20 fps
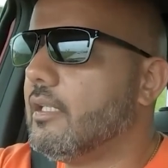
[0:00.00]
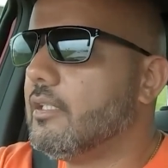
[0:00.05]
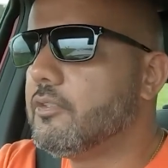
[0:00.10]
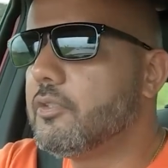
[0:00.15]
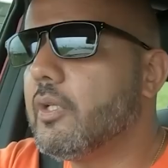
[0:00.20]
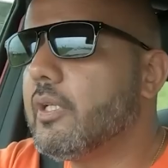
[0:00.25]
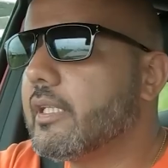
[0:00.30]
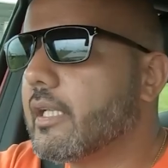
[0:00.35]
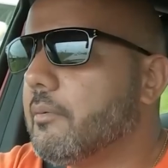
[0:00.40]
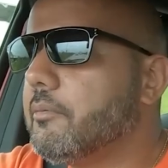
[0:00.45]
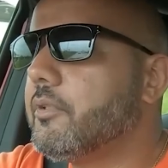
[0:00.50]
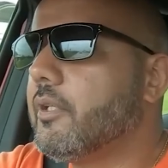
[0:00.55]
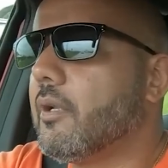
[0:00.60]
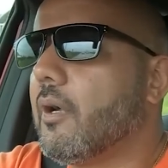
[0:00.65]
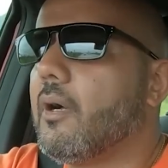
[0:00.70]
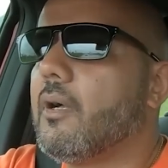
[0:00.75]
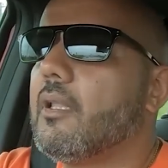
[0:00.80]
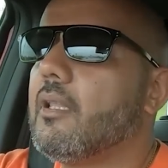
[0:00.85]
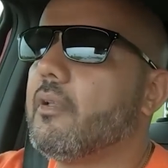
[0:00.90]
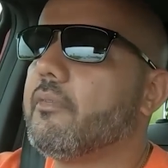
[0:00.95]
So it comes with
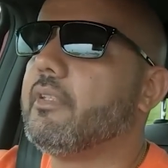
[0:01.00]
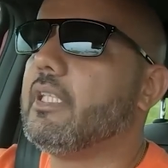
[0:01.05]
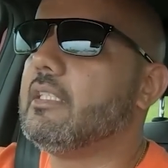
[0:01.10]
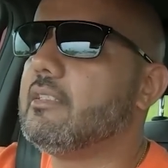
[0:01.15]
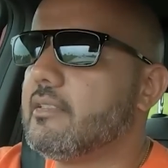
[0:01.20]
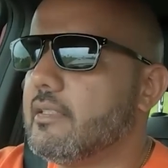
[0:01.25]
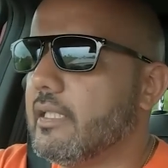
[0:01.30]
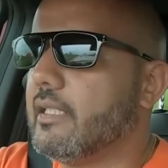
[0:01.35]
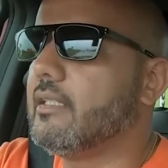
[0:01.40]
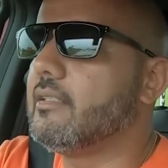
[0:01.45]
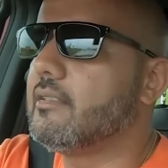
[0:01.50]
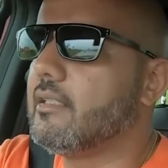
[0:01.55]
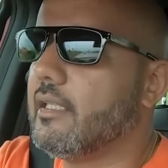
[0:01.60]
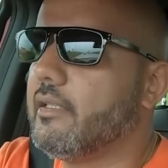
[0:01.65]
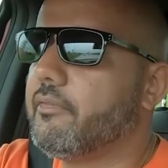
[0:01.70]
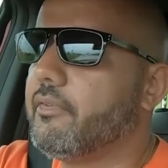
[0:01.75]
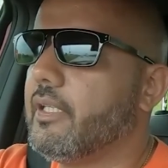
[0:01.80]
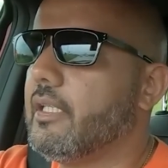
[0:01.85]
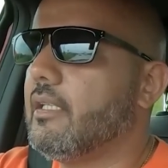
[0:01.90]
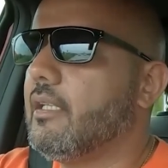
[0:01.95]
all of these things,
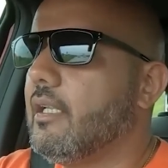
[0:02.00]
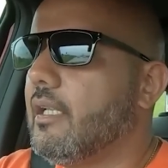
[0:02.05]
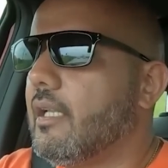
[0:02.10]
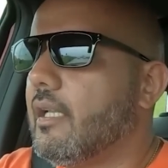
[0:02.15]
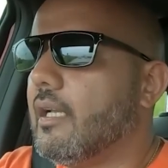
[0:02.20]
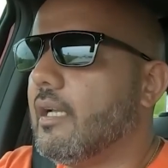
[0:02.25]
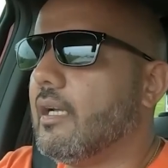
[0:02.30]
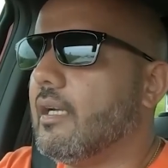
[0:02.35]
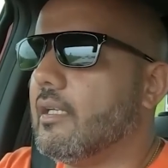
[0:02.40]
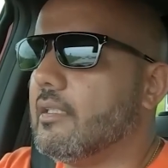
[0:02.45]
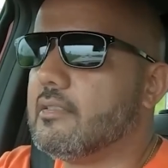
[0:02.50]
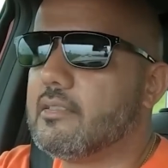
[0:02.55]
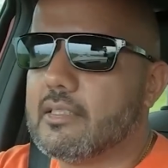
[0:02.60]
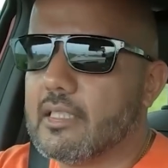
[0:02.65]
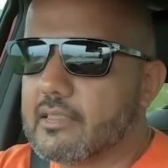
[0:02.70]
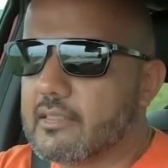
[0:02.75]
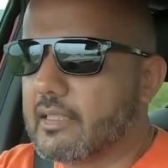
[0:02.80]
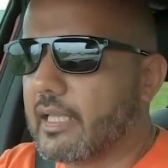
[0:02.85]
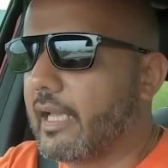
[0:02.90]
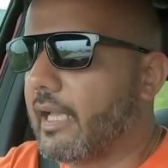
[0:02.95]
even
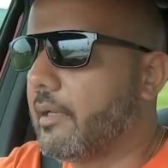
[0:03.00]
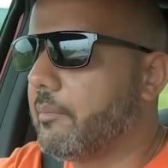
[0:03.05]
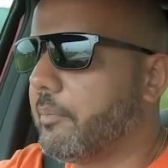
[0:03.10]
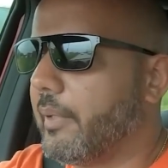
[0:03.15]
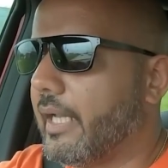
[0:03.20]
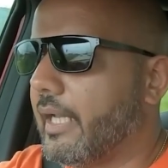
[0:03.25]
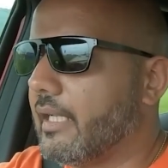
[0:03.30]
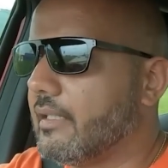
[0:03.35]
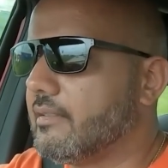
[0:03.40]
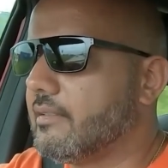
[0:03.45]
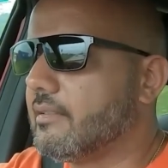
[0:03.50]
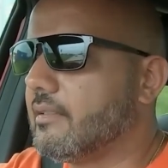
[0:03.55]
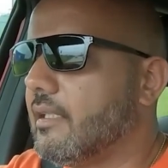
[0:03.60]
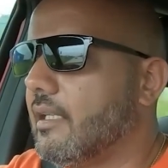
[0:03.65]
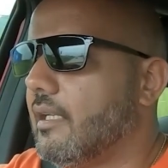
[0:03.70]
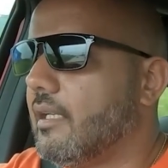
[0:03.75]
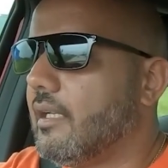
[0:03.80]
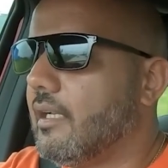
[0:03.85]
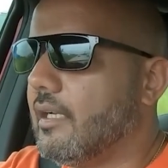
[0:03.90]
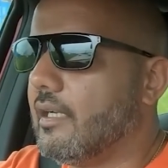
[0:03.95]
6 airbags,
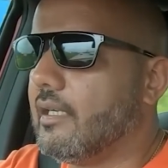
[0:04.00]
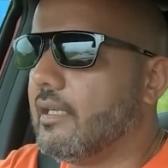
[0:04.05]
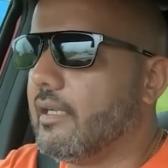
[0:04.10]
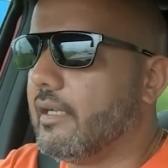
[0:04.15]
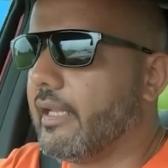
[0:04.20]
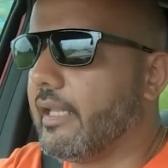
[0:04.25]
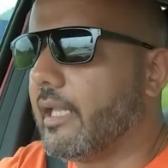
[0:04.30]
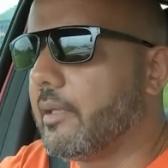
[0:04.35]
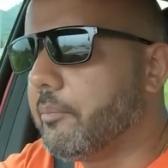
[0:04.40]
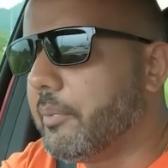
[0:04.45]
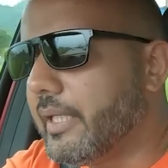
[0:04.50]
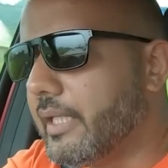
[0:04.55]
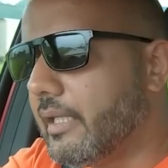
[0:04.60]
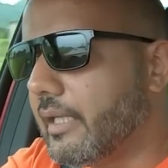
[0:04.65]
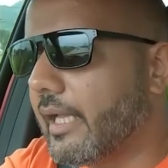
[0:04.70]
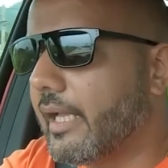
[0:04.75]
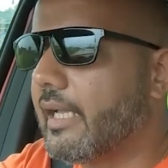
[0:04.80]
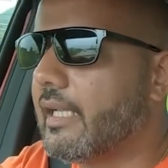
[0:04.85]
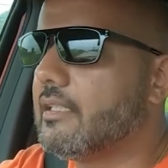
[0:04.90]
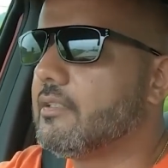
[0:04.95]

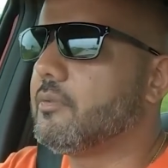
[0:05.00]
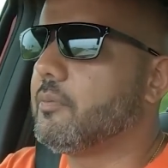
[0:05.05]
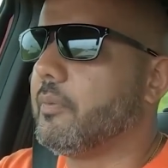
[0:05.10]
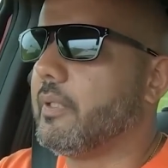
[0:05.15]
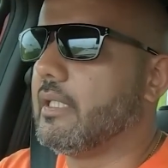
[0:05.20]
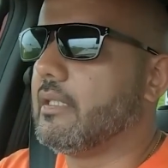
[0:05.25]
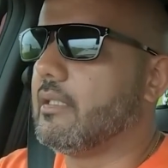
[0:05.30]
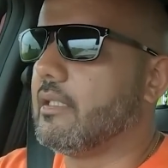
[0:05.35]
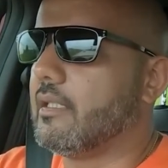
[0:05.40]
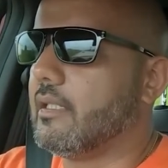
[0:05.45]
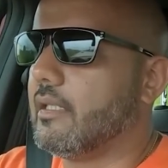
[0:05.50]
ABS with